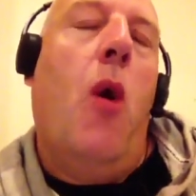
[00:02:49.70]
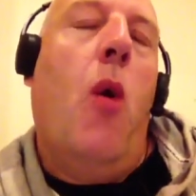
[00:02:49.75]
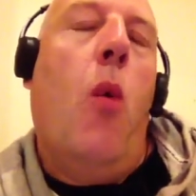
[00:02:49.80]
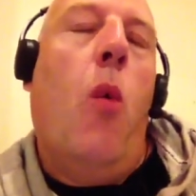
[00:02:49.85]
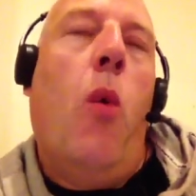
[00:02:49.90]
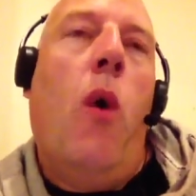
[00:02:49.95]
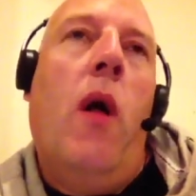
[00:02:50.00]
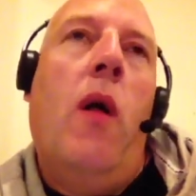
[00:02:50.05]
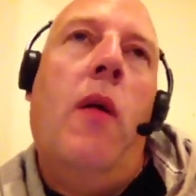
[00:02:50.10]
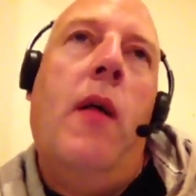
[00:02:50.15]

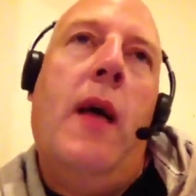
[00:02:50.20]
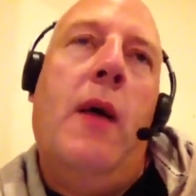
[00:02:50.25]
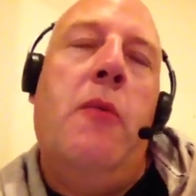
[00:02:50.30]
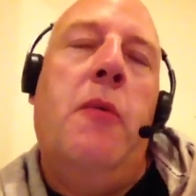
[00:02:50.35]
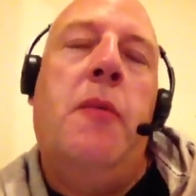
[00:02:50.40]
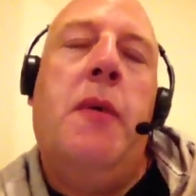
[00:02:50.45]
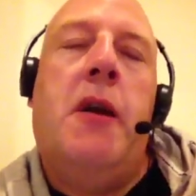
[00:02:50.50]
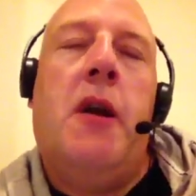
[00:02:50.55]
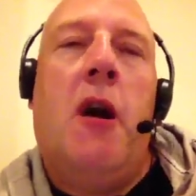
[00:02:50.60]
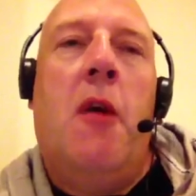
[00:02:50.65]
Well, it would
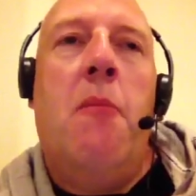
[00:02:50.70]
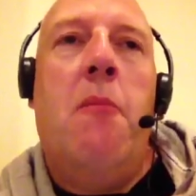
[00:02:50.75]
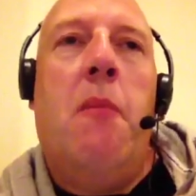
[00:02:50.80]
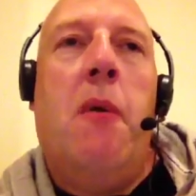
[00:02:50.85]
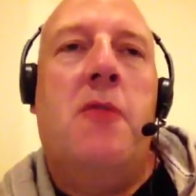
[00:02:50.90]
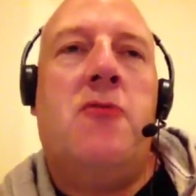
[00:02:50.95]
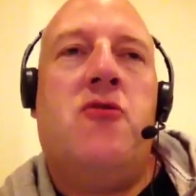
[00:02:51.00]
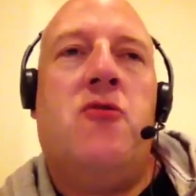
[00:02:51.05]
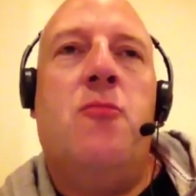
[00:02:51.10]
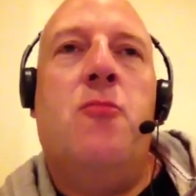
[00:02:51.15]
become
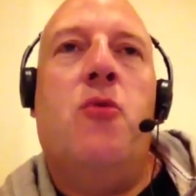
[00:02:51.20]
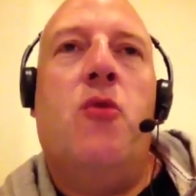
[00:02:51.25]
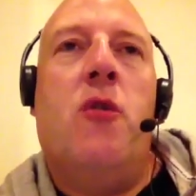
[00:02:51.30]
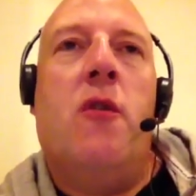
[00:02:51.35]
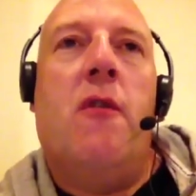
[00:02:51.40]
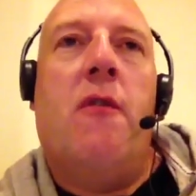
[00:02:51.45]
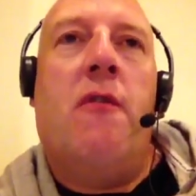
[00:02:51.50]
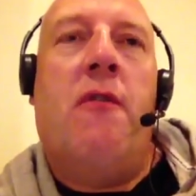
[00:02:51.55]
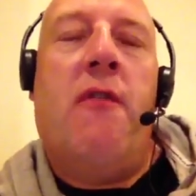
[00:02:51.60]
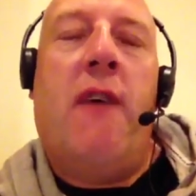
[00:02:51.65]
much more
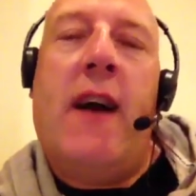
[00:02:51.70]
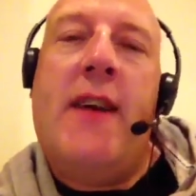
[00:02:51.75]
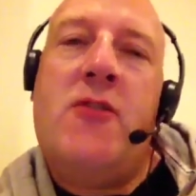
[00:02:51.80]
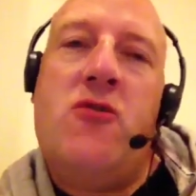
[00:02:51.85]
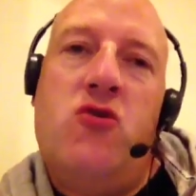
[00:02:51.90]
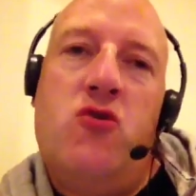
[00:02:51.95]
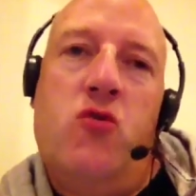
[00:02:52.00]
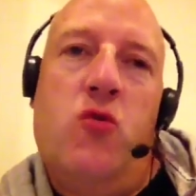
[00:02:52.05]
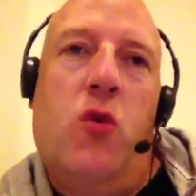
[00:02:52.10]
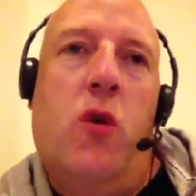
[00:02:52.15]

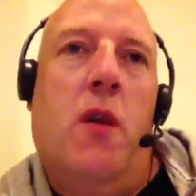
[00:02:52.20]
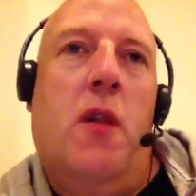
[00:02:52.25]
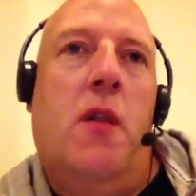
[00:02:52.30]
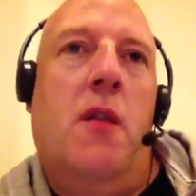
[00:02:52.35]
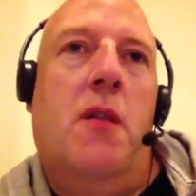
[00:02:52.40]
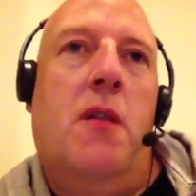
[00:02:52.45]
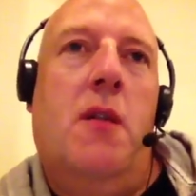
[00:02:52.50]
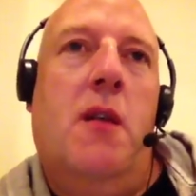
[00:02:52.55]
factual